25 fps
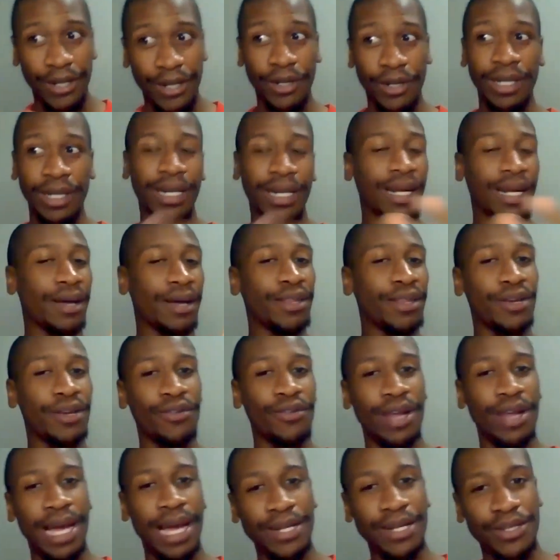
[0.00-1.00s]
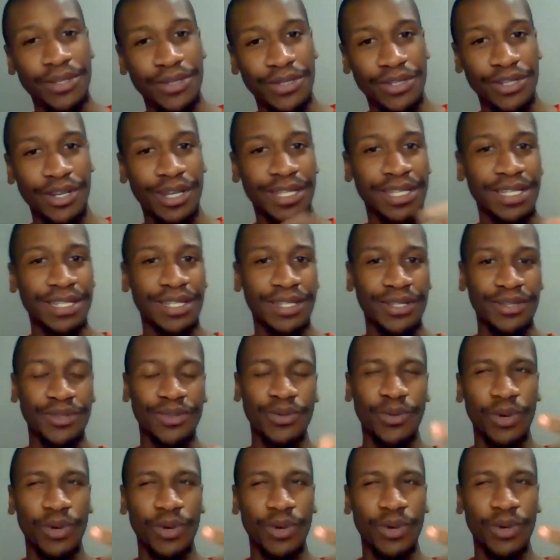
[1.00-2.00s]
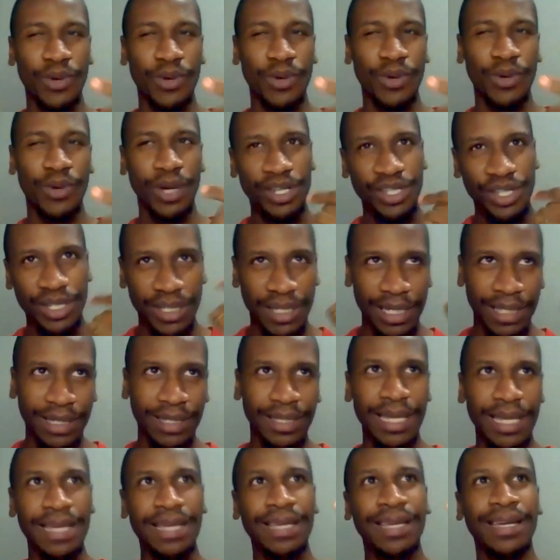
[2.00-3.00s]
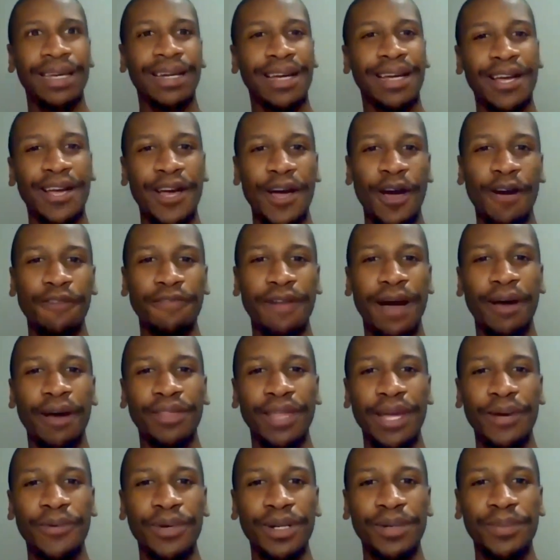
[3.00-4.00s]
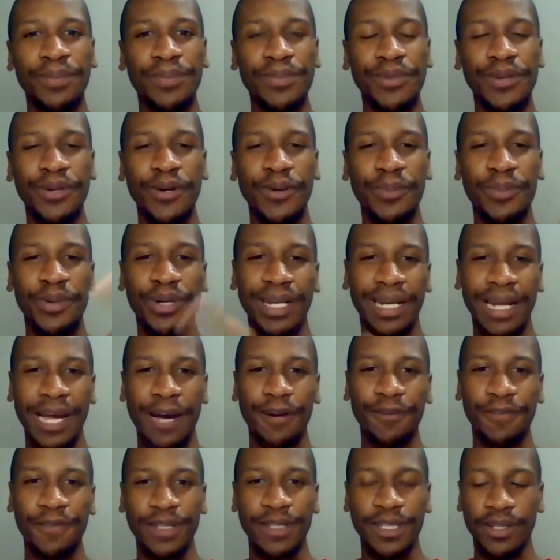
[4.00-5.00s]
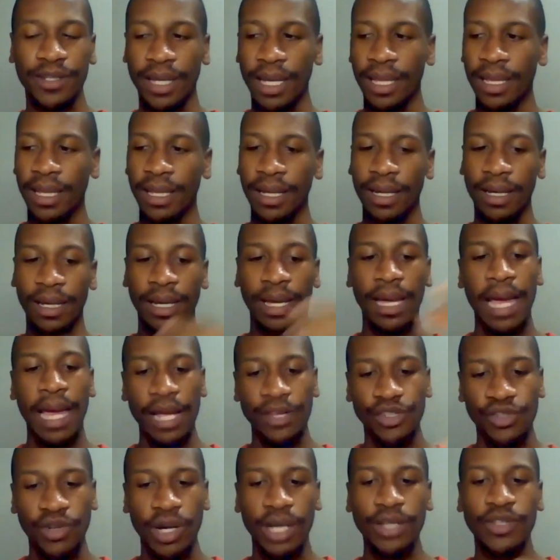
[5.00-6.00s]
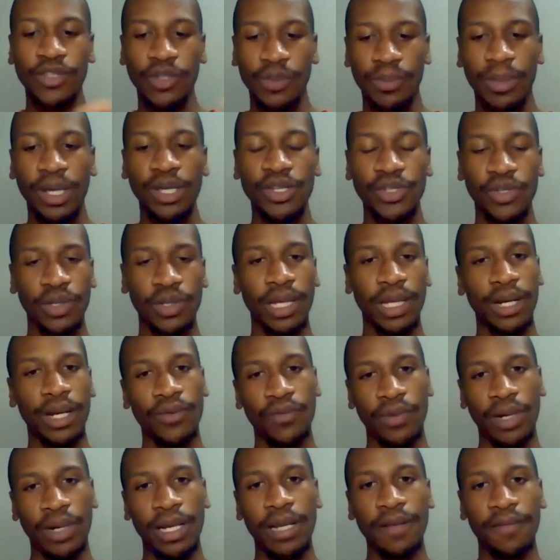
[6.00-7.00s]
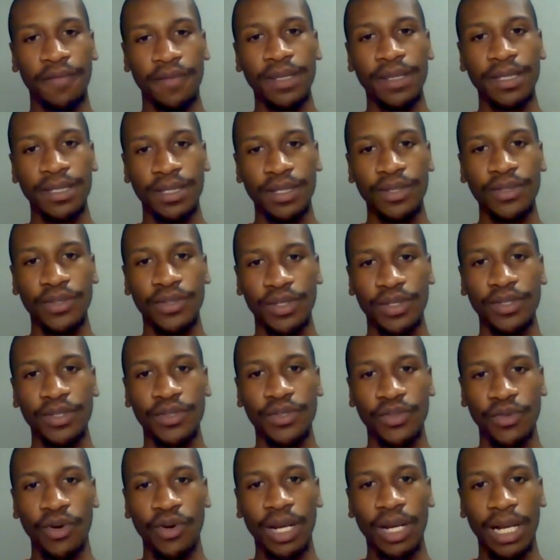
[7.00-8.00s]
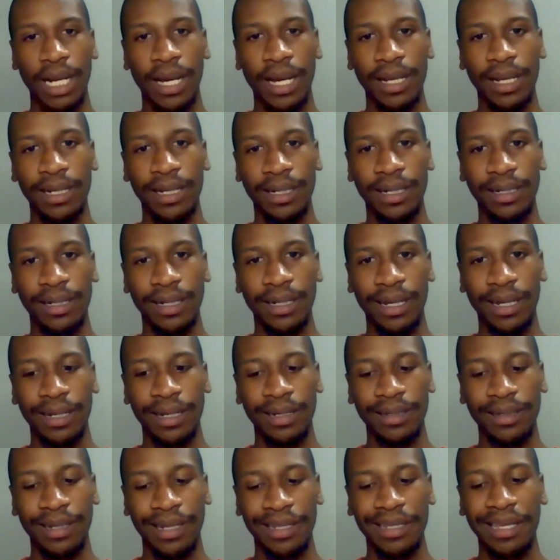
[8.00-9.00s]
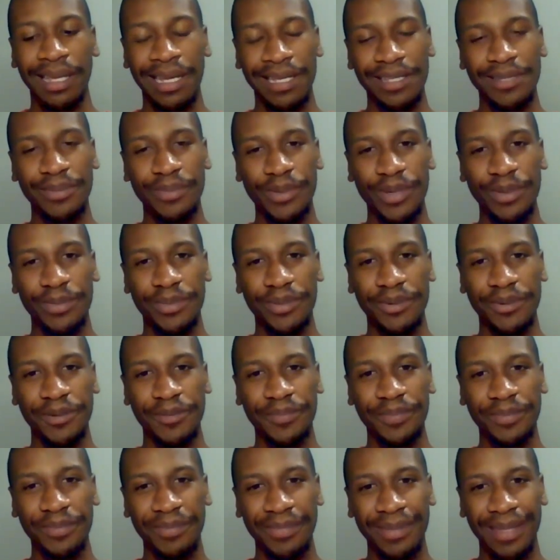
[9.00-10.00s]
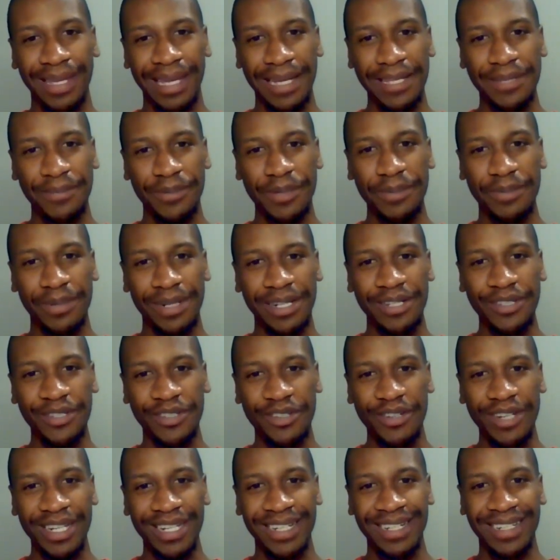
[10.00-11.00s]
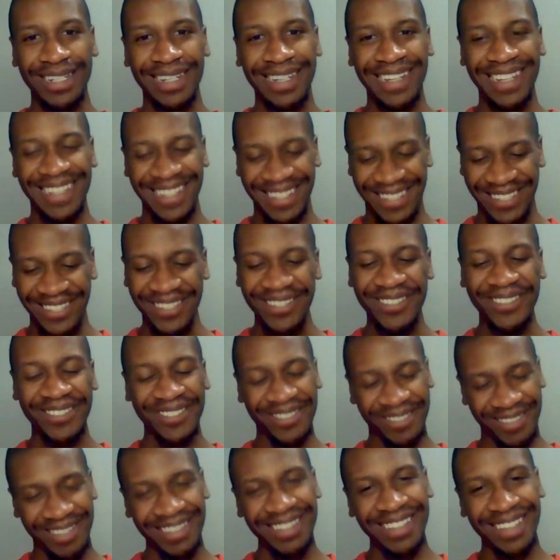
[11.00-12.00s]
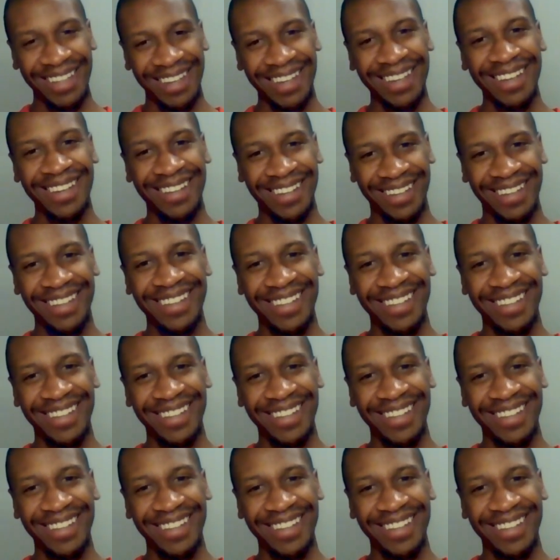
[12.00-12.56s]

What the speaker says: looking at how they react to certain situations and thinking of how they would, put an outfit together and trying to make sure that it really fits into the storyline and gets people intrigued. So yeah.